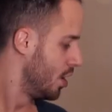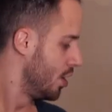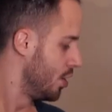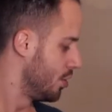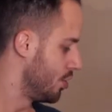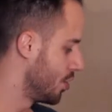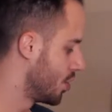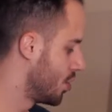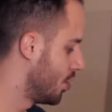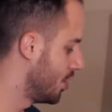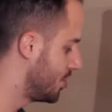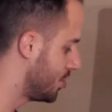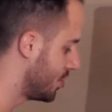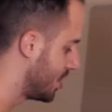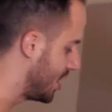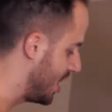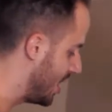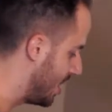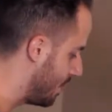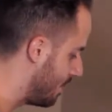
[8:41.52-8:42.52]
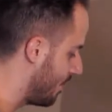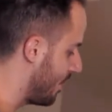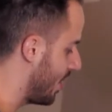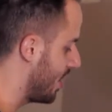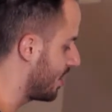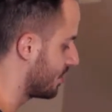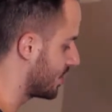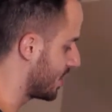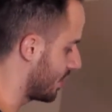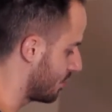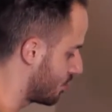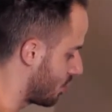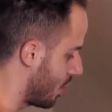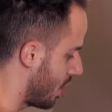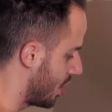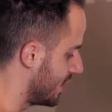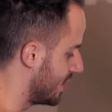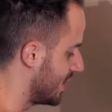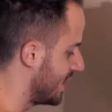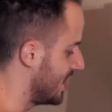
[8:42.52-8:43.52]
you're going to keep finding yourself drawn
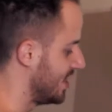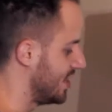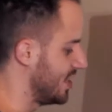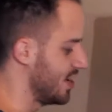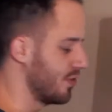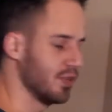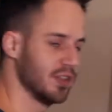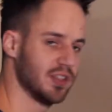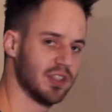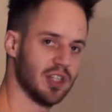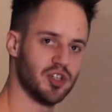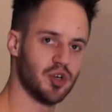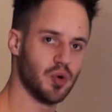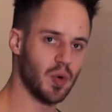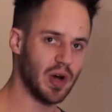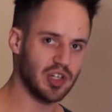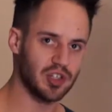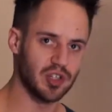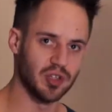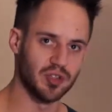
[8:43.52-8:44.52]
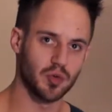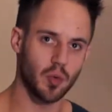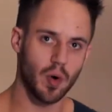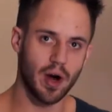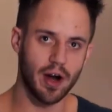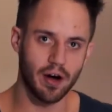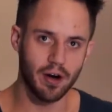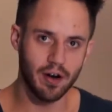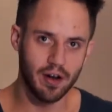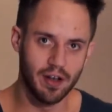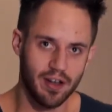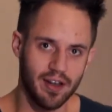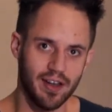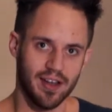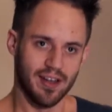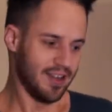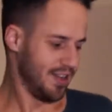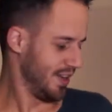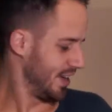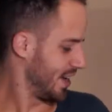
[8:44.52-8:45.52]
into these different situations where
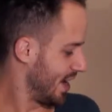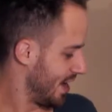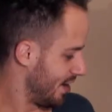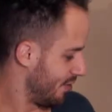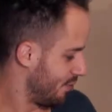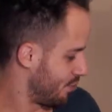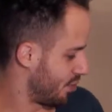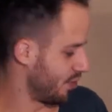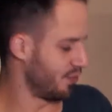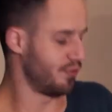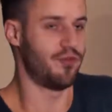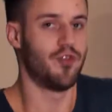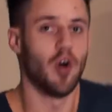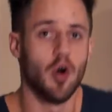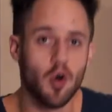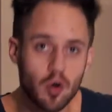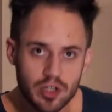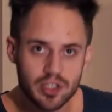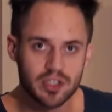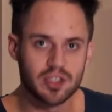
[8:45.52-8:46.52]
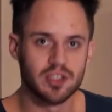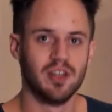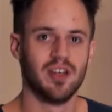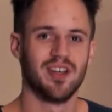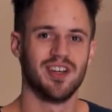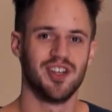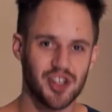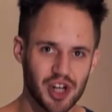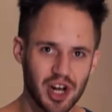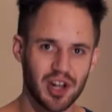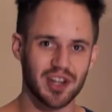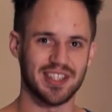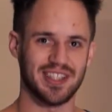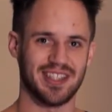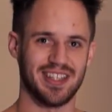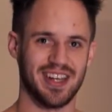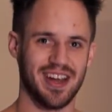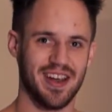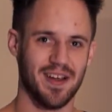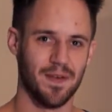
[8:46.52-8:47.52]
it kind of provokes
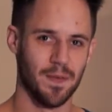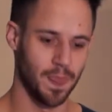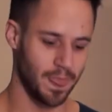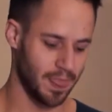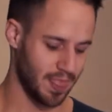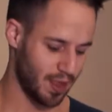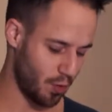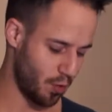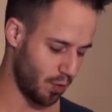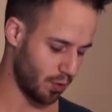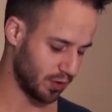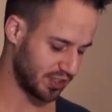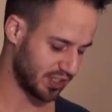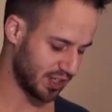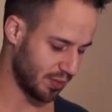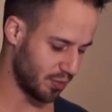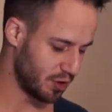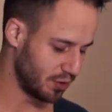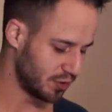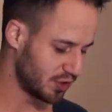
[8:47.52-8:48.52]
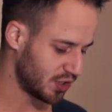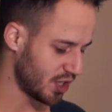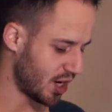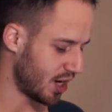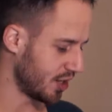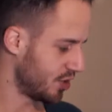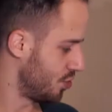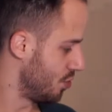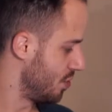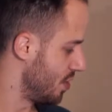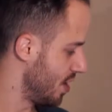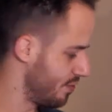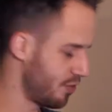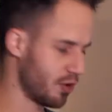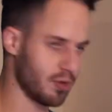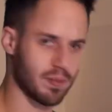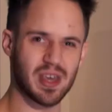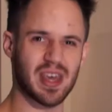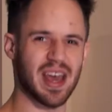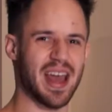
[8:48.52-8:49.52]
jealousy, or someone who's taught to never
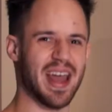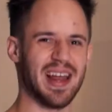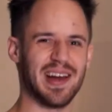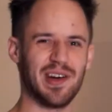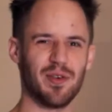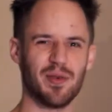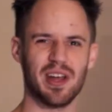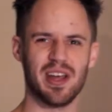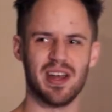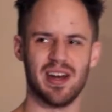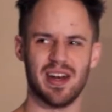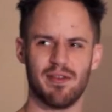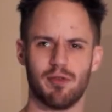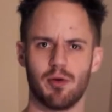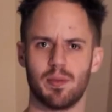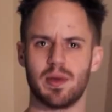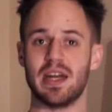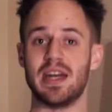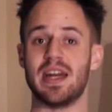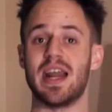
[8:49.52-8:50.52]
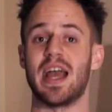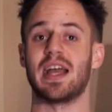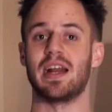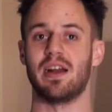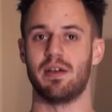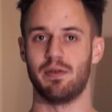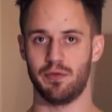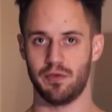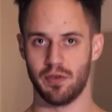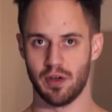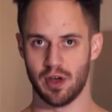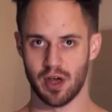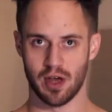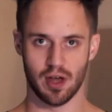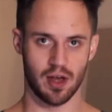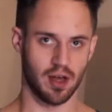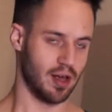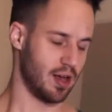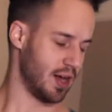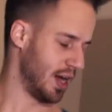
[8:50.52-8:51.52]
be angry and never be negative.
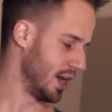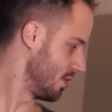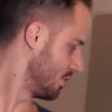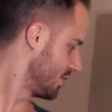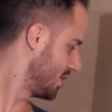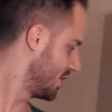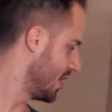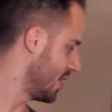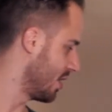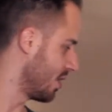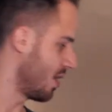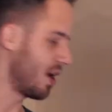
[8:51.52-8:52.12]
And you'll see a lot